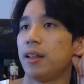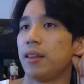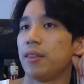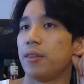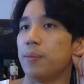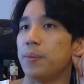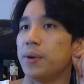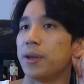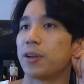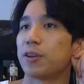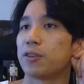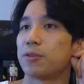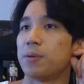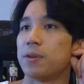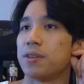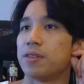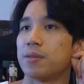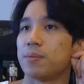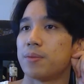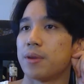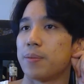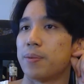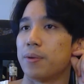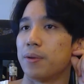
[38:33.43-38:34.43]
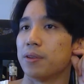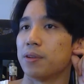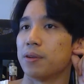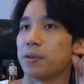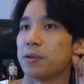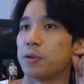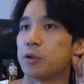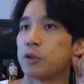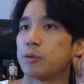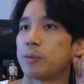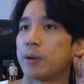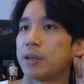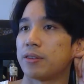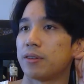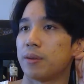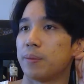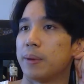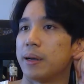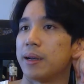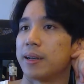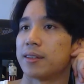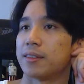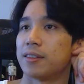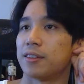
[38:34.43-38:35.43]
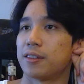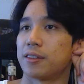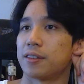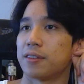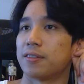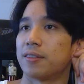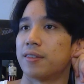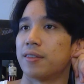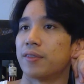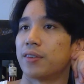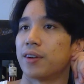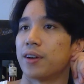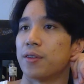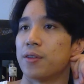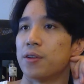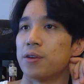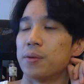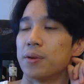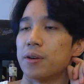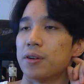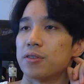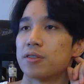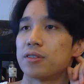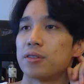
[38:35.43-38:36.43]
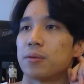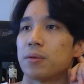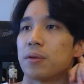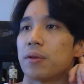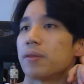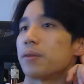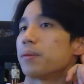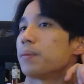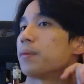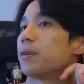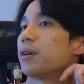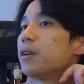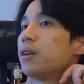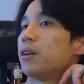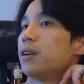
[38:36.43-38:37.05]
The biggest reason people don't use special bags is because they've got nowhere to store them,